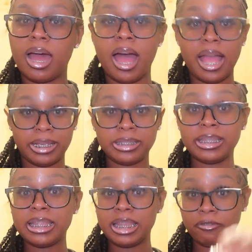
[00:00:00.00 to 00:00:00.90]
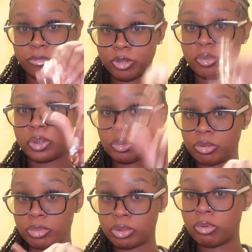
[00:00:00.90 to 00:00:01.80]
I extended it from doing
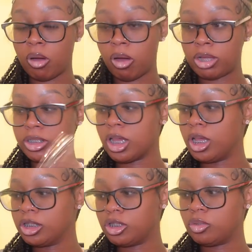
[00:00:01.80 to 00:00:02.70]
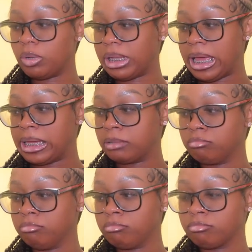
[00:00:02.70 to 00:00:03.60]
swimsuit hauls to doing like
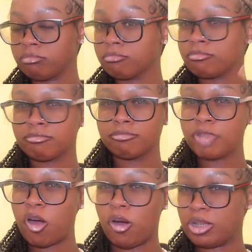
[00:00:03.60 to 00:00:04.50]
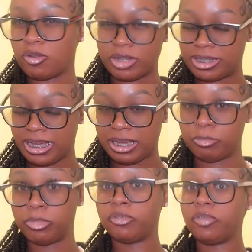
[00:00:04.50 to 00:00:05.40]
hauls all the time.
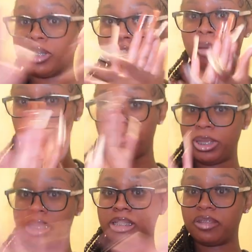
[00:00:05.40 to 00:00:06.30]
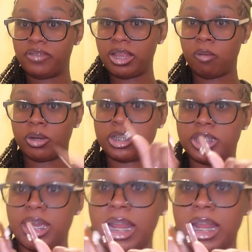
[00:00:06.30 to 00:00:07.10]
But first of all, before we get into the video, I want to shout